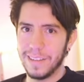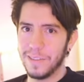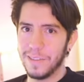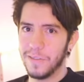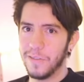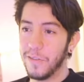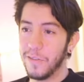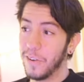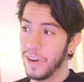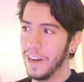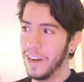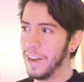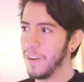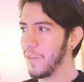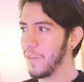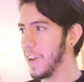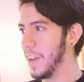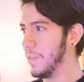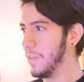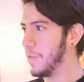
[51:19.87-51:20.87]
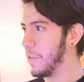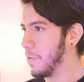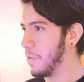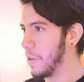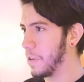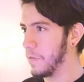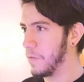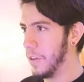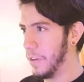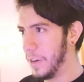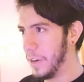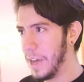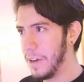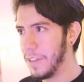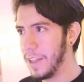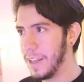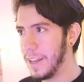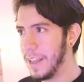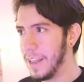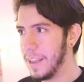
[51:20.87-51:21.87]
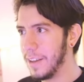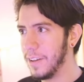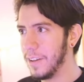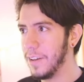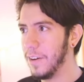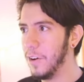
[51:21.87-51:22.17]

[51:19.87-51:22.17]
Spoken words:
really great for workflow. Now that